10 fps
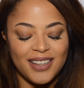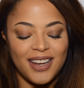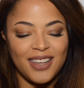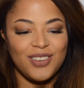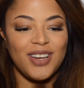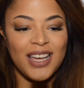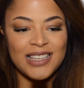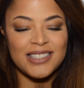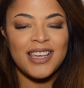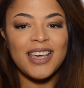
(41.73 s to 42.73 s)
Like, you guys,
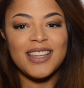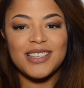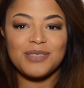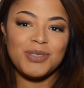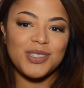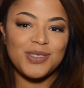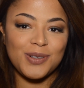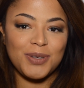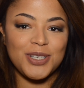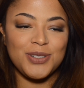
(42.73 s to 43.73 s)
this means so
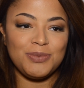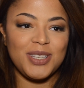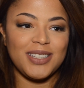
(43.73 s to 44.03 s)
much to me.